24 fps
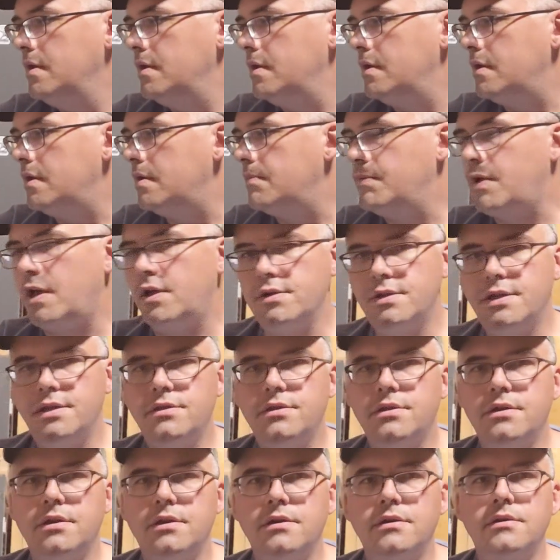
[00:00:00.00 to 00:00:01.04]
I'll get
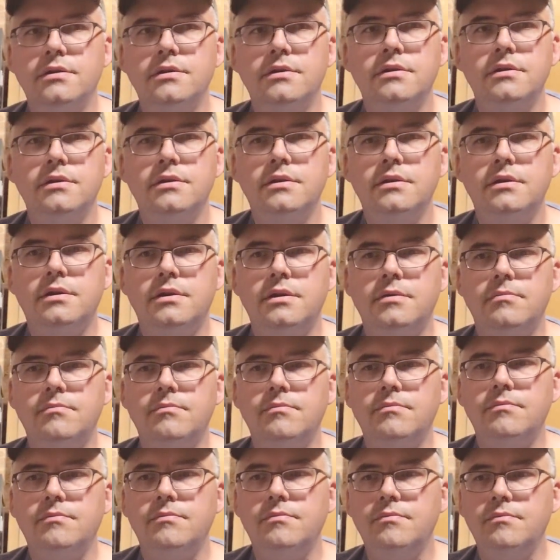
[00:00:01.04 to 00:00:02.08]
there.
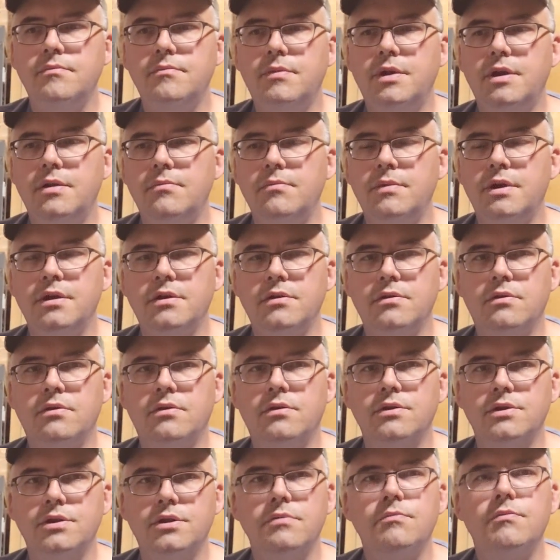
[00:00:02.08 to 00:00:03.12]
My
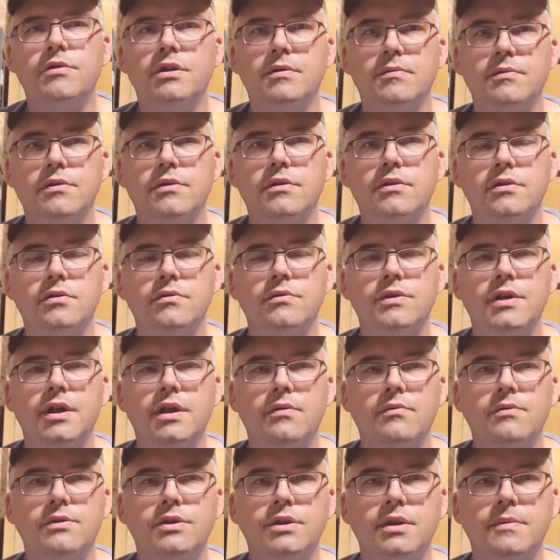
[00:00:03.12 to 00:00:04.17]
goal is to be able to do
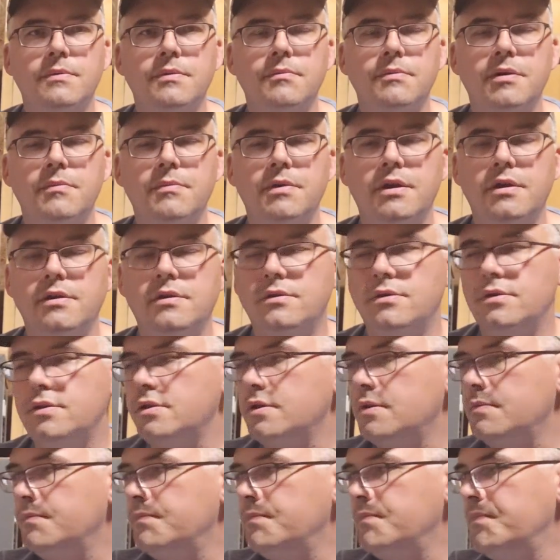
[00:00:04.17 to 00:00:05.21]
that with some of my
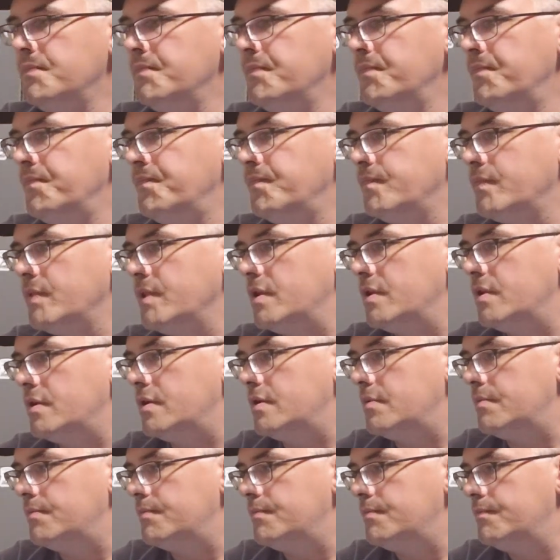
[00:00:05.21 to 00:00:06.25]
models.
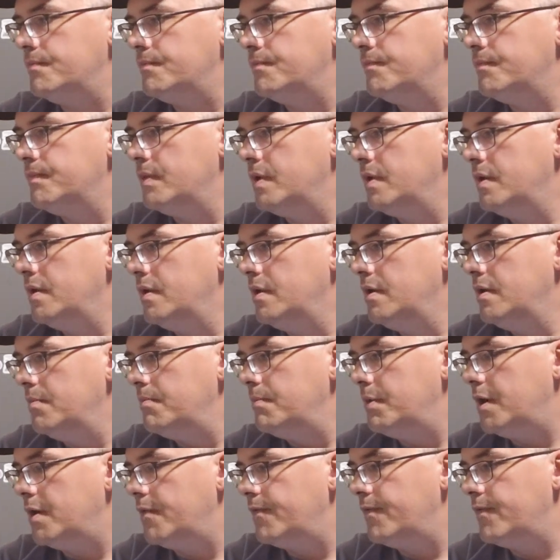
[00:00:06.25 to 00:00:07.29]

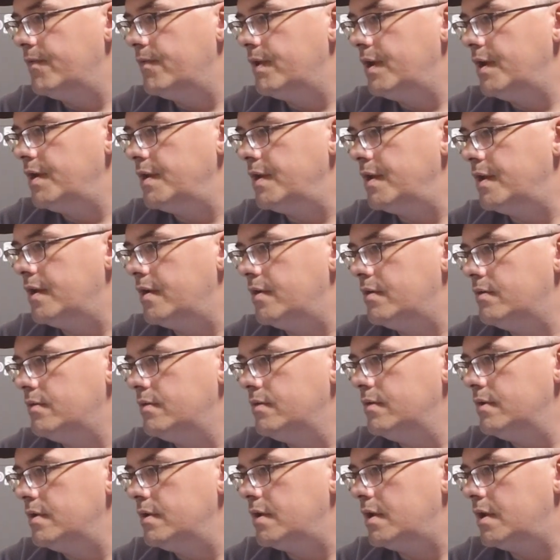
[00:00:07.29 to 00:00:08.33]
But for right now,
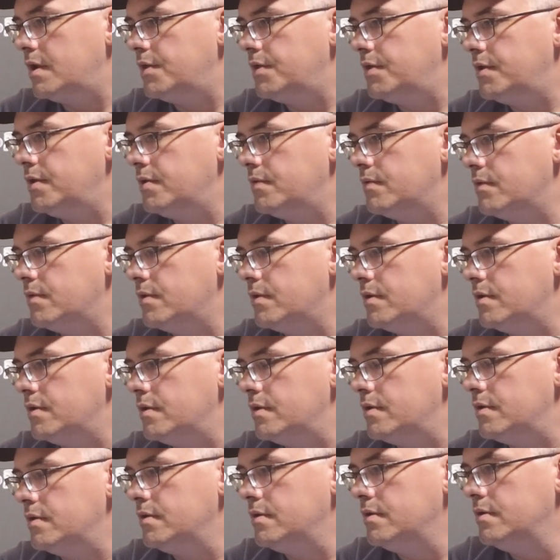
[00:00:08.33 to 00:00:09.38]
I think we're
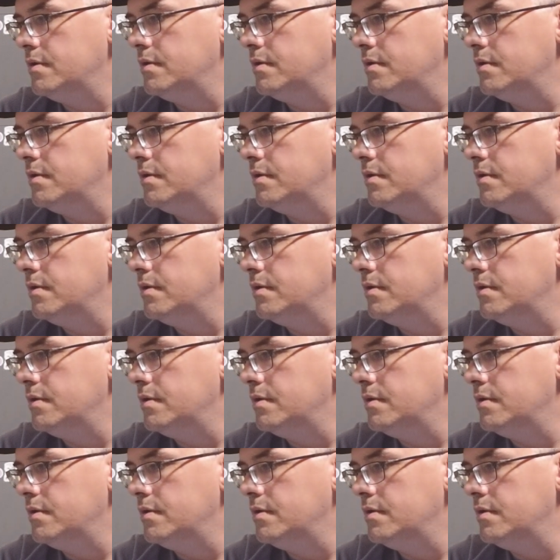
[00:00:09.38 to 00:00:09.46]
gonna